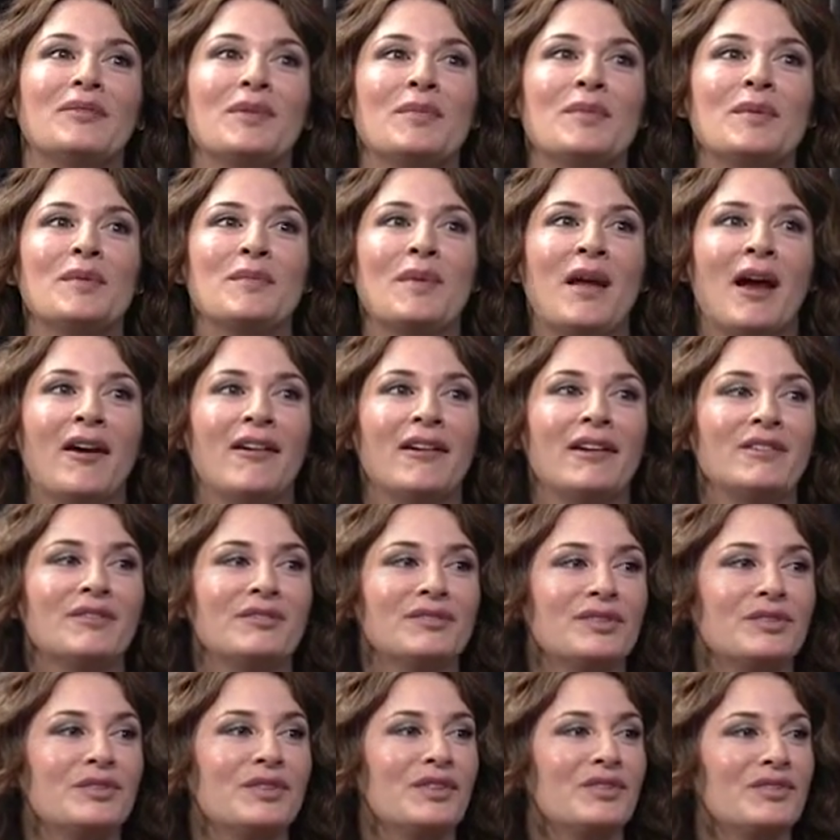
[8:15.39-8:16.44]
uh, we have been married
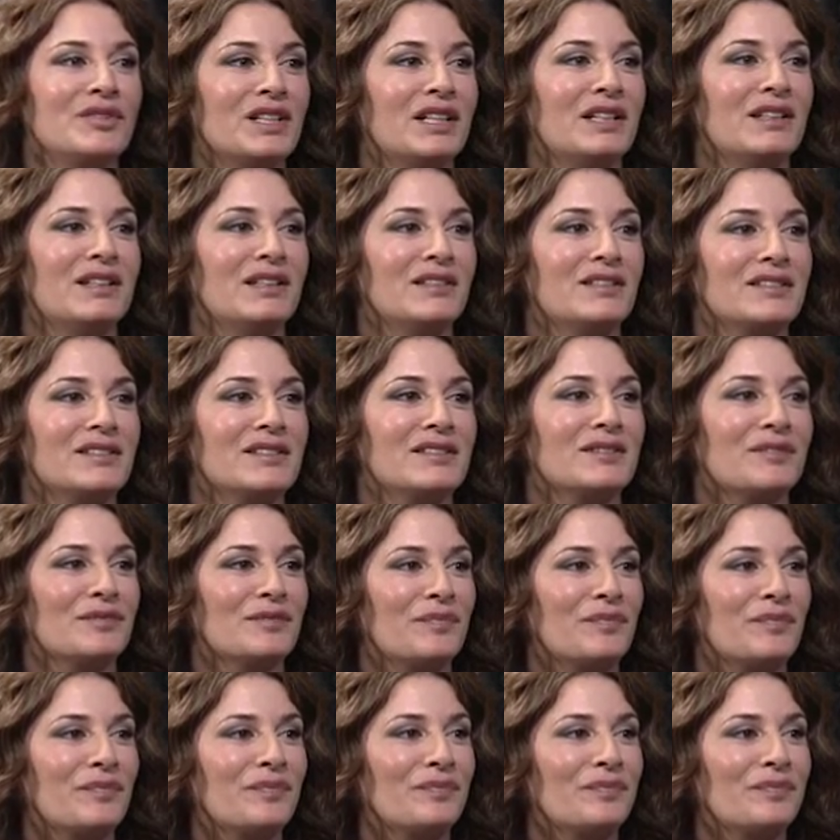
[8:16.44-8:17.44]
for 15 years. You